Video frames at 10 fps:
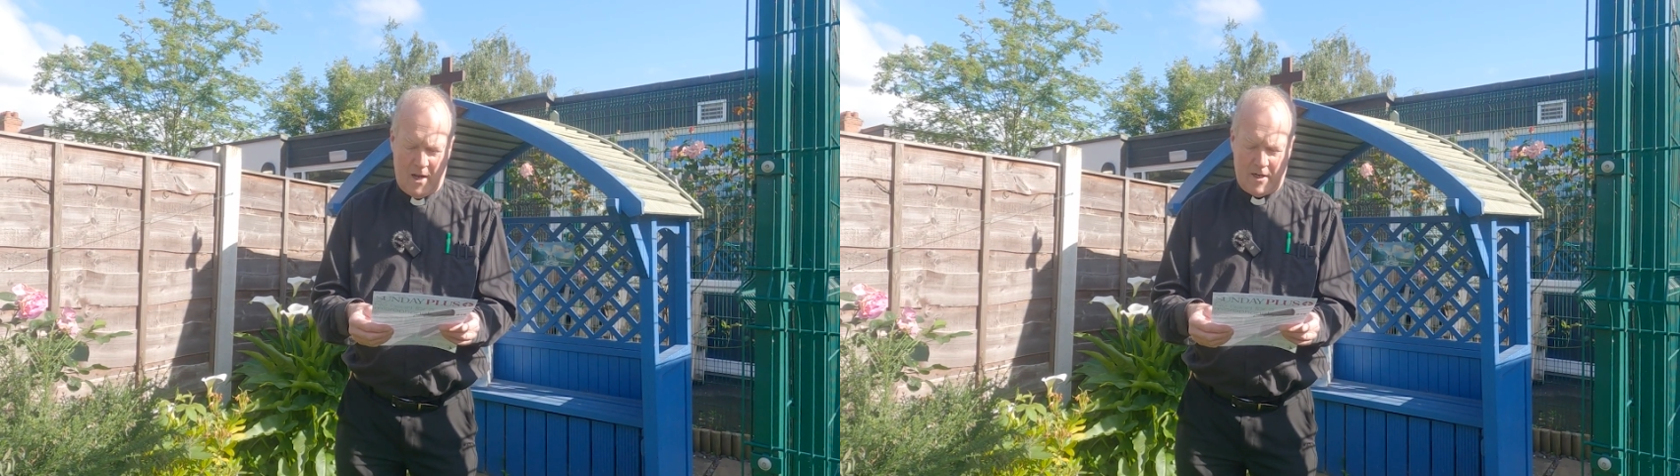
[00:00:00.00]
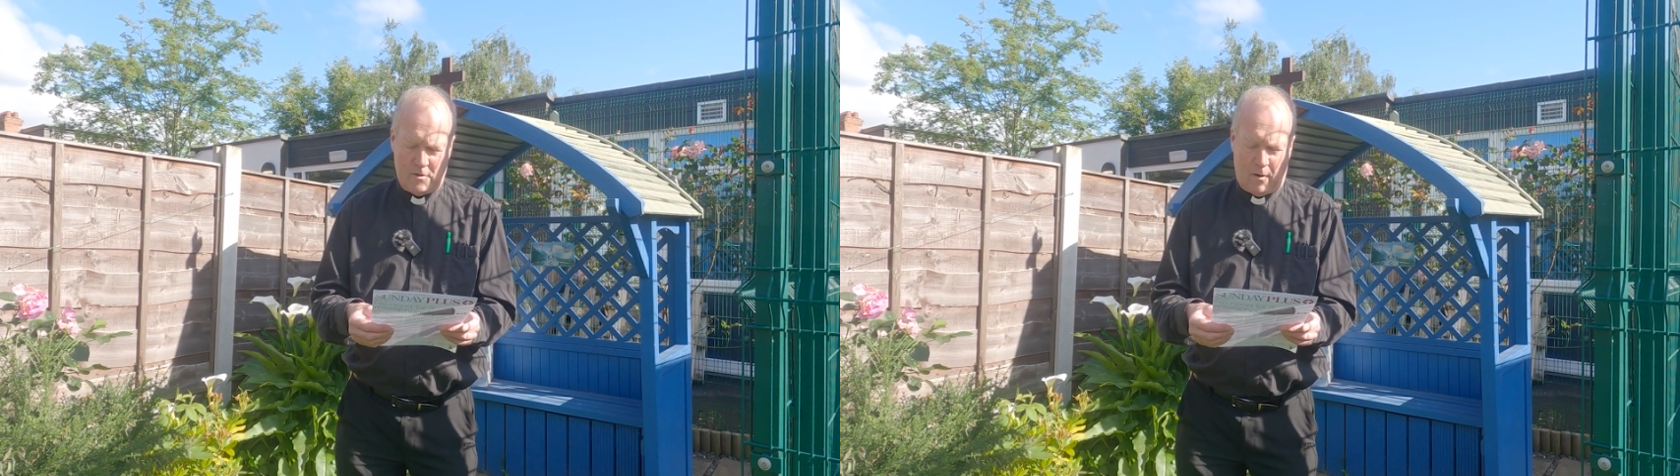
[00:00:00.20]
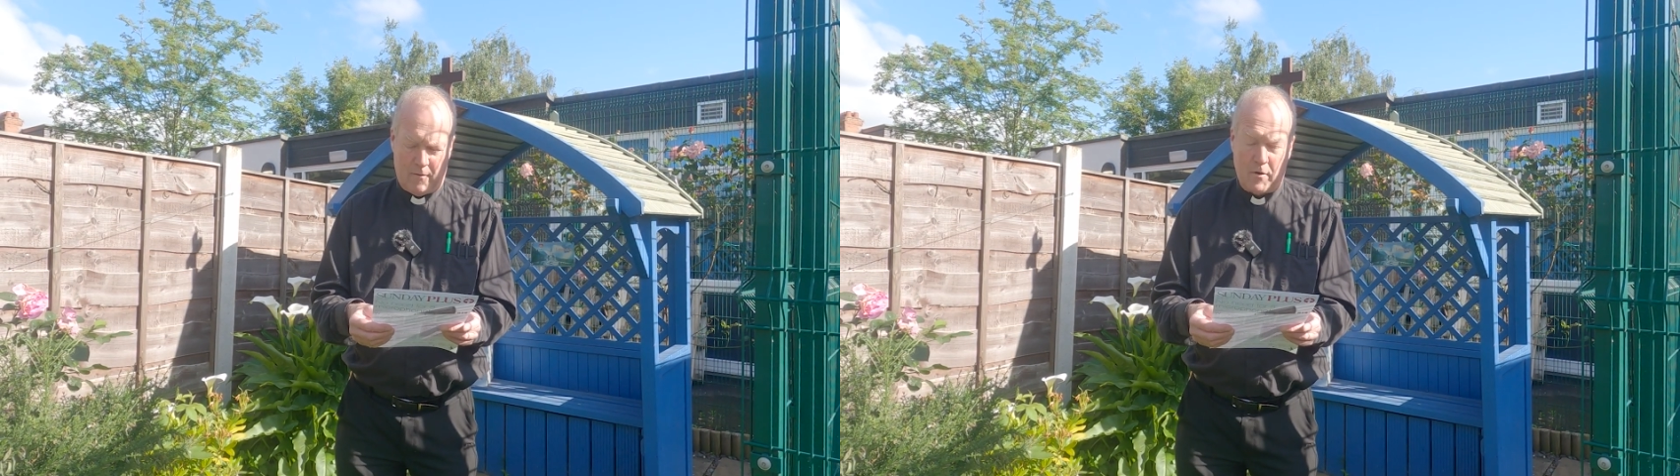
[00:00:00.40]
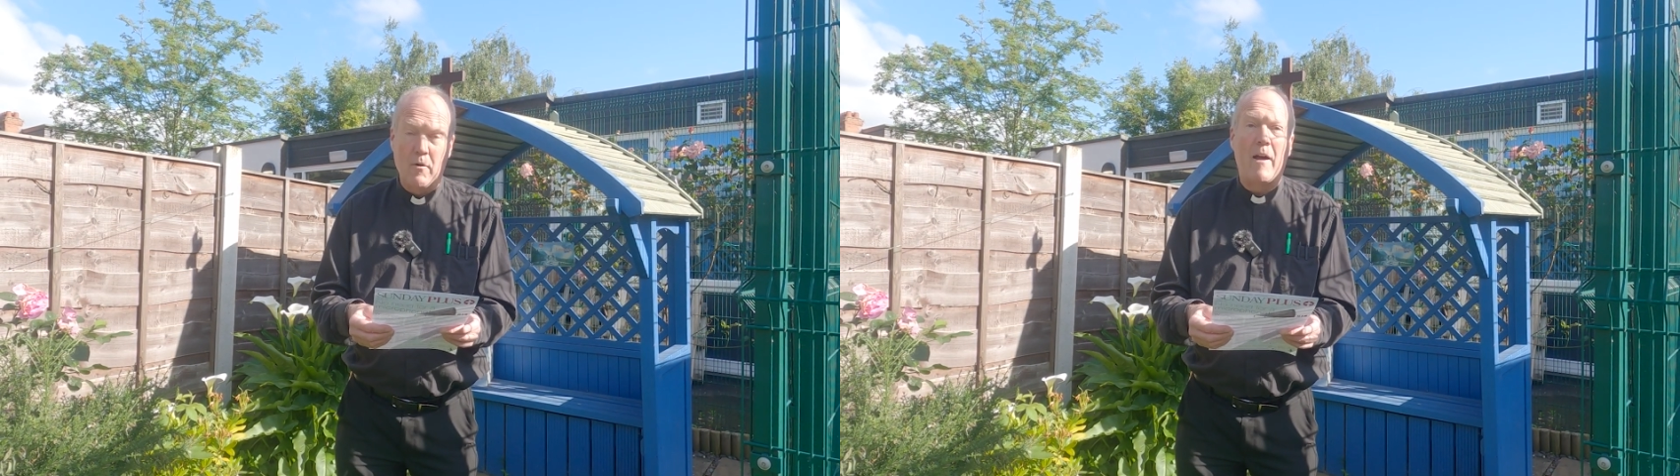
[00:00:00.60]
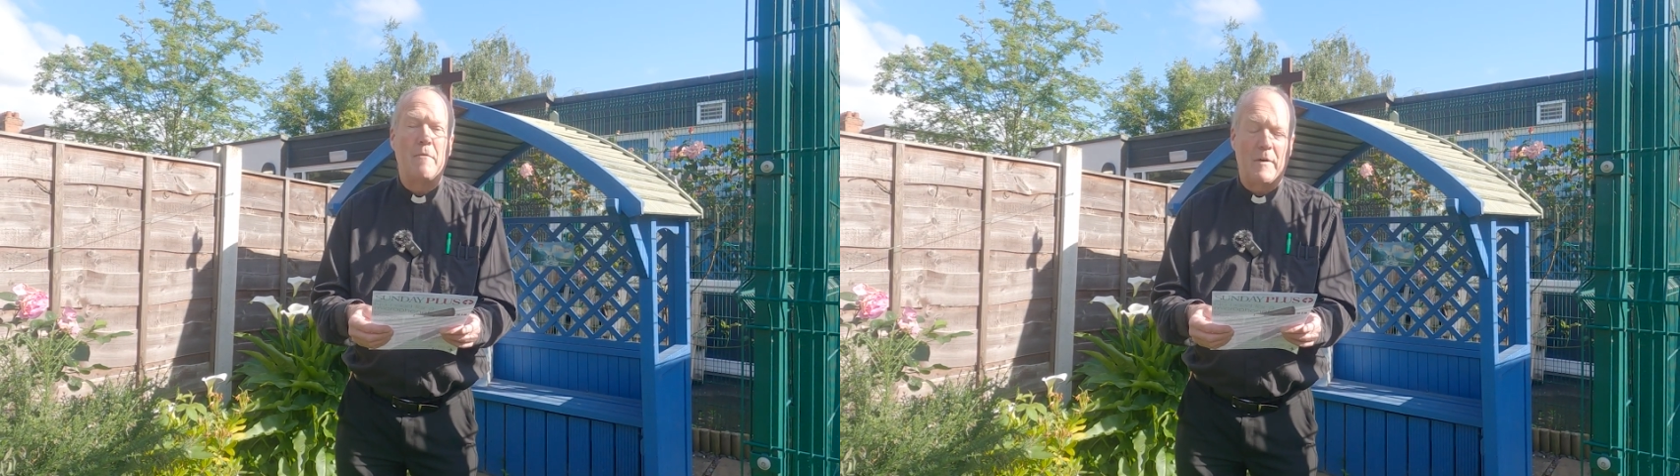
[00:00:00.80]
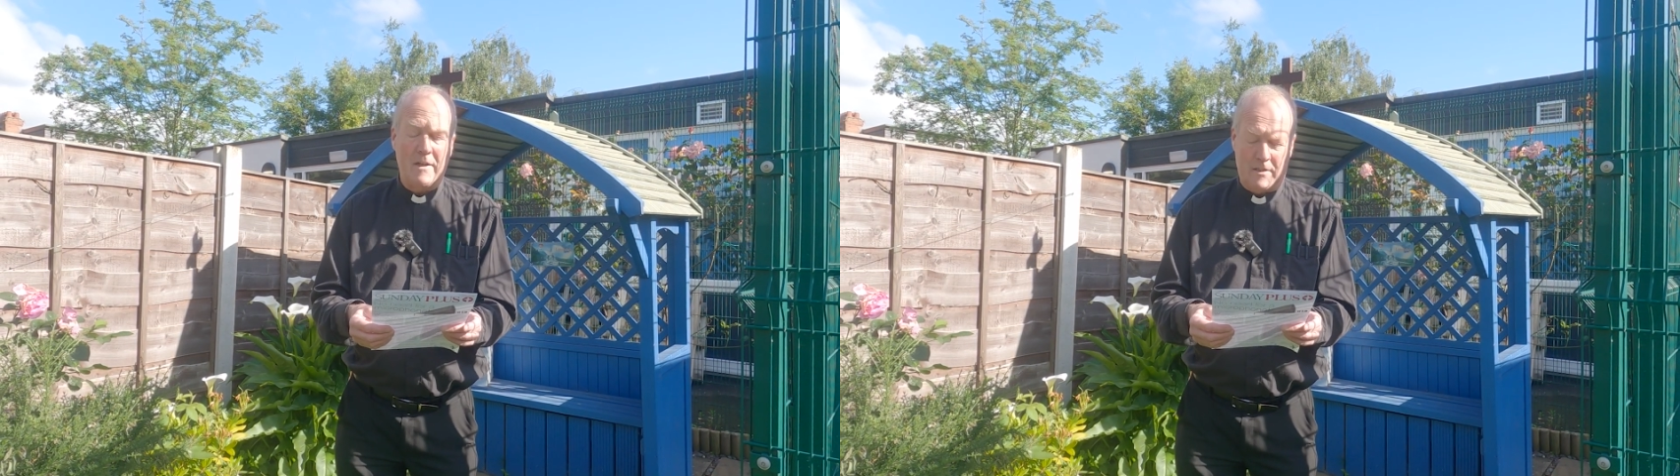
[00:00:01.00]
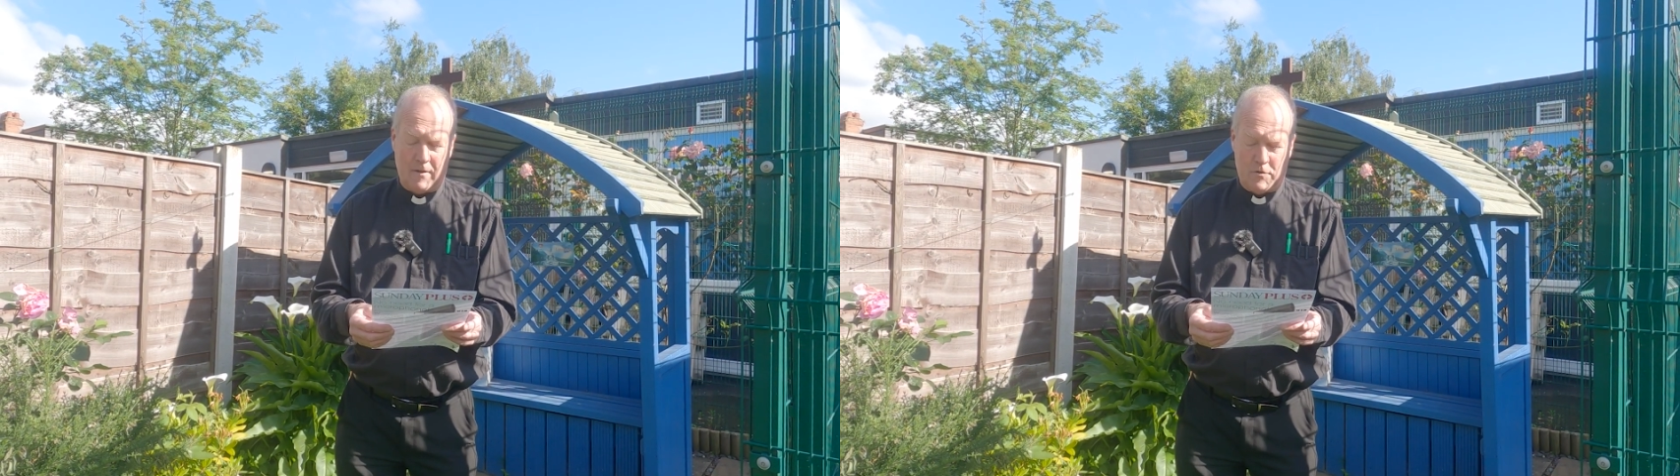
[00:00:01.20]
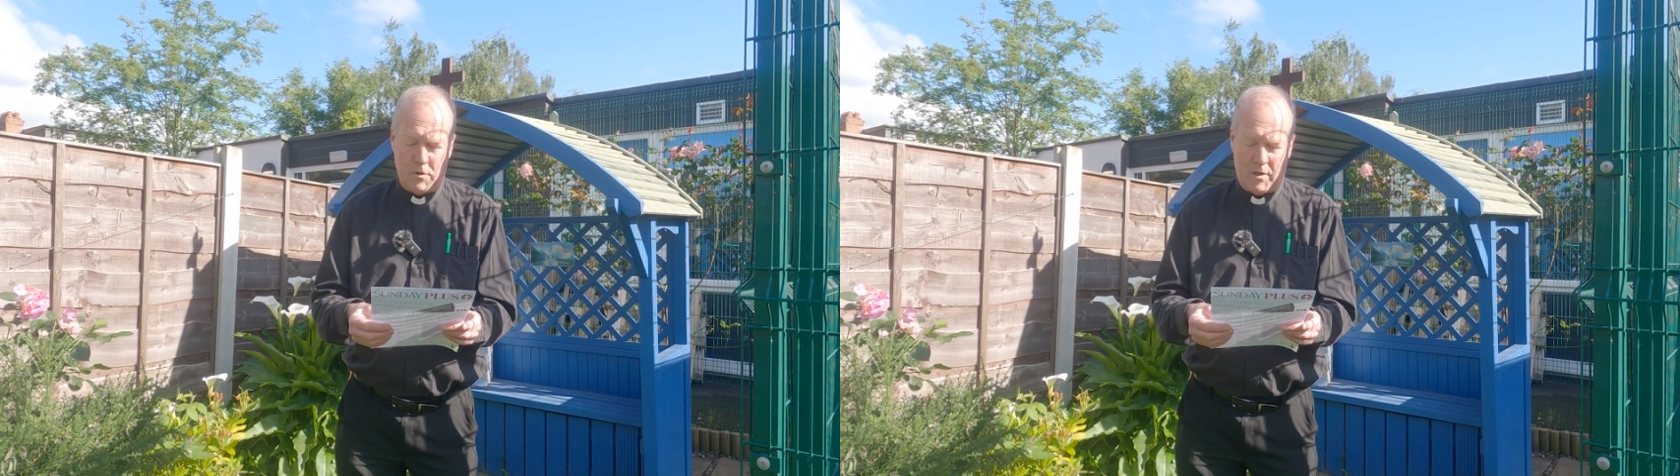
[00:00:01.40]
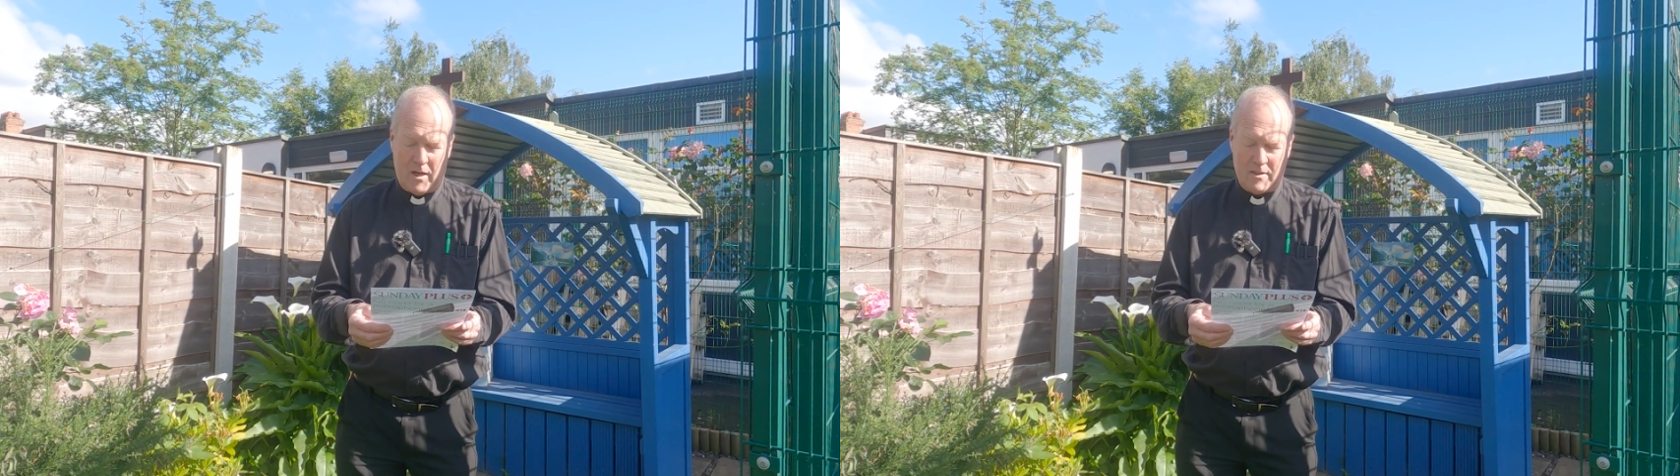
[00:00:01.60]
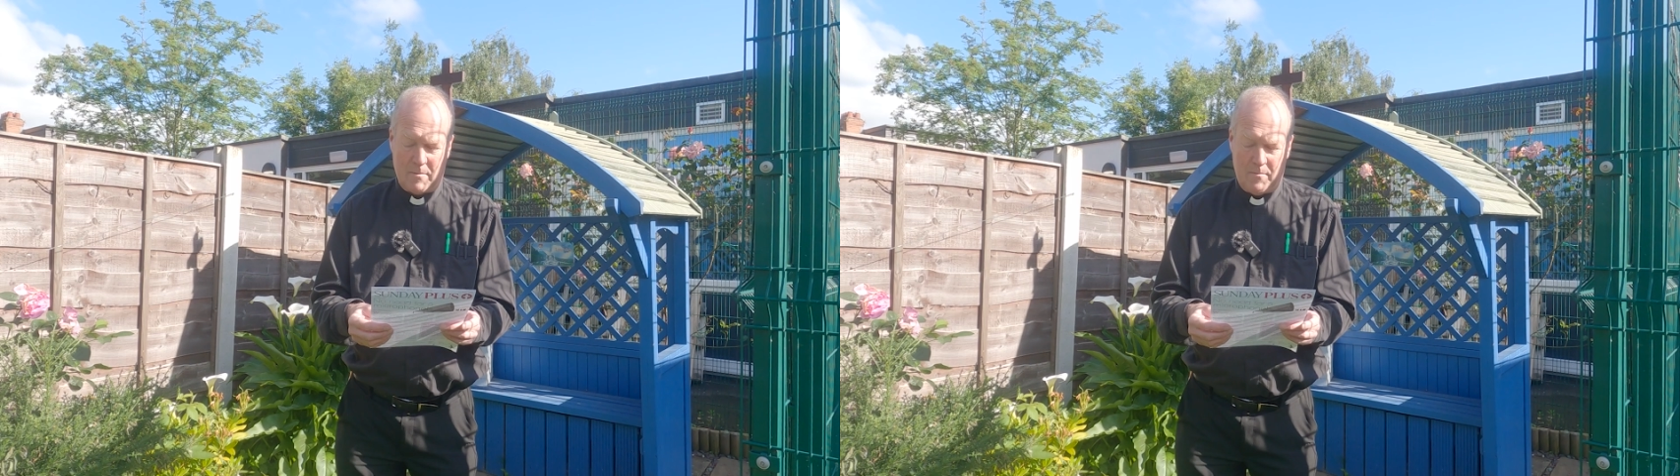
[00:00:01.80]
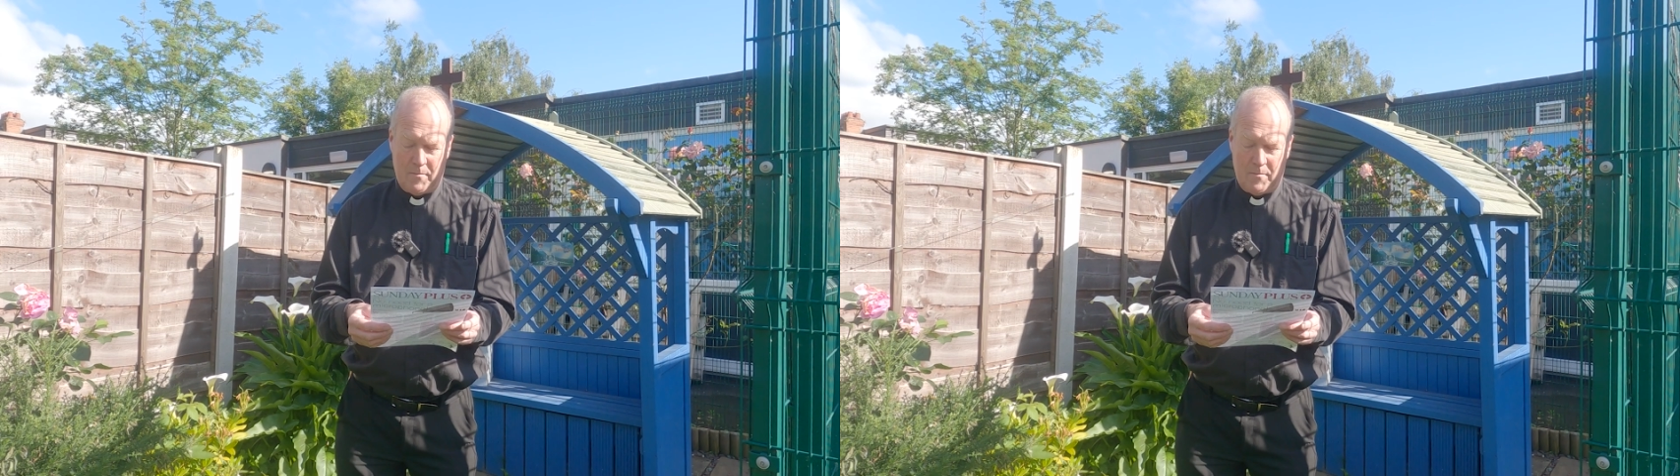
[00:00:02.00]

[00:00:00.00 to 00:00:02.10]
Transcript: It's one of the great feasts of Judaism.